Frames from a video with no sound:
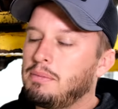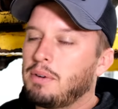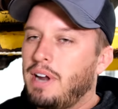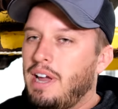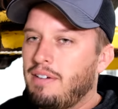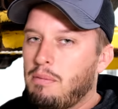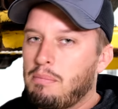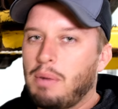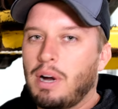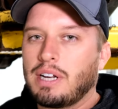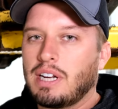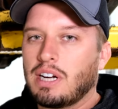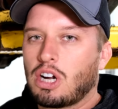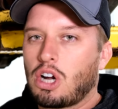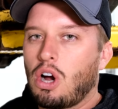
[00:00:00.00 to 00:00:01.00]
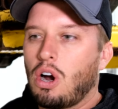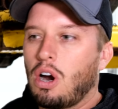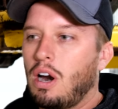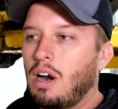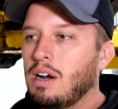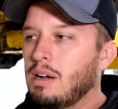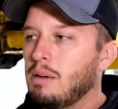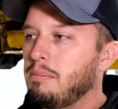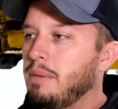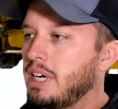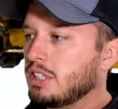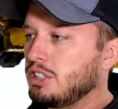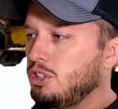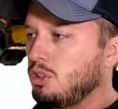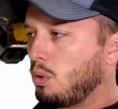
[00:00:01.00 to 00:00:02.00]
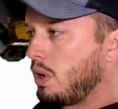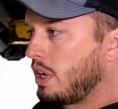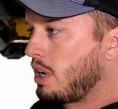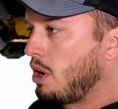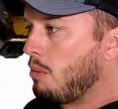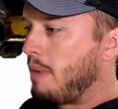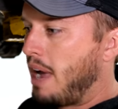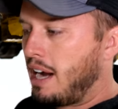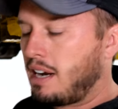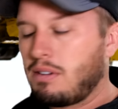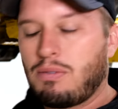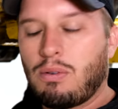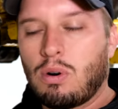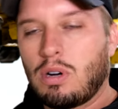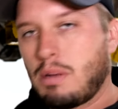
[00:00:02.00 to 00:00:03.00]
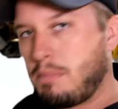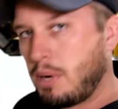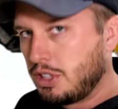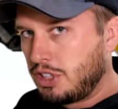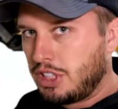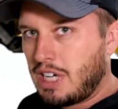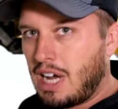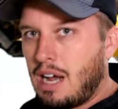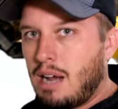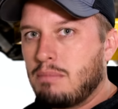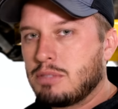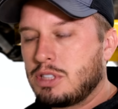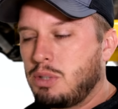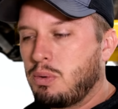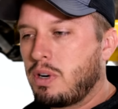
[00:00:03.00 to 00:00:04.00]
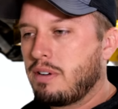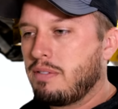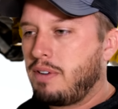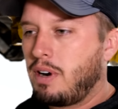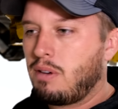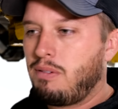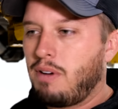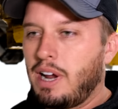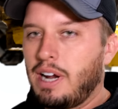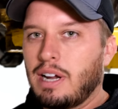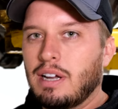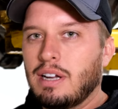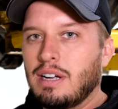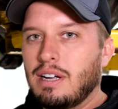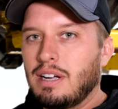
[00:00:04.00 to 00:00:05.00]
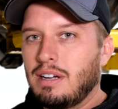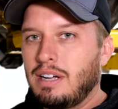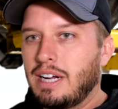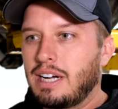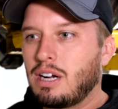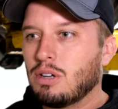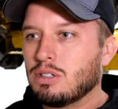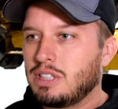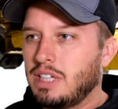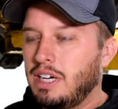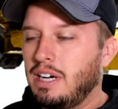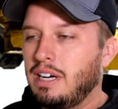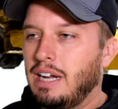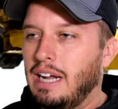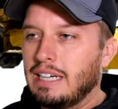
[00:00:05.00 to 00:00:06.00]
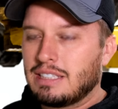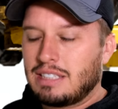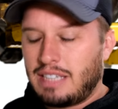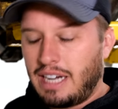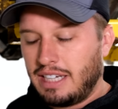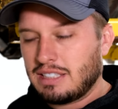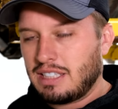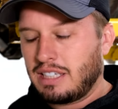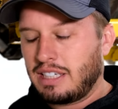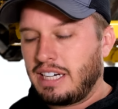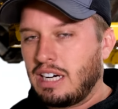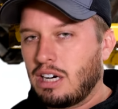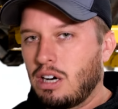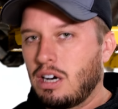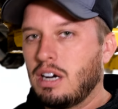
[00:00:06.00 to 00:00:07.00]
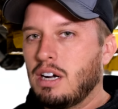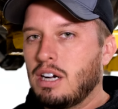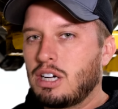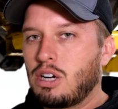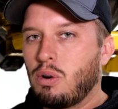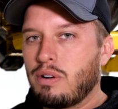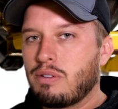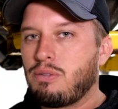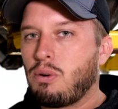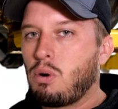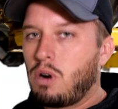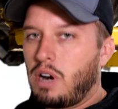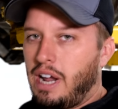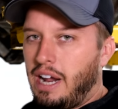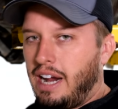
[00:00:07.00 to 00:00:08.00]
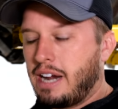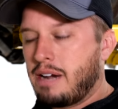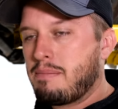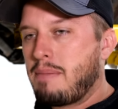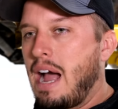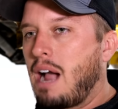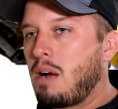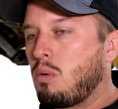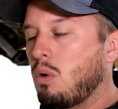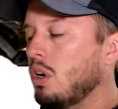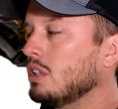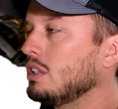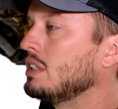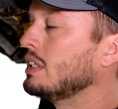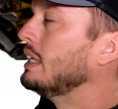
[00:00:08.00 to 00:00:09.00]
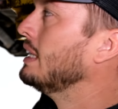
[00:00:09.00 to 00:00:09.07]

you wanna have a buddy in the car because you wanna go back and forth a bunch of times. You wanna verify it goes in and stays in gear going forward and backwards.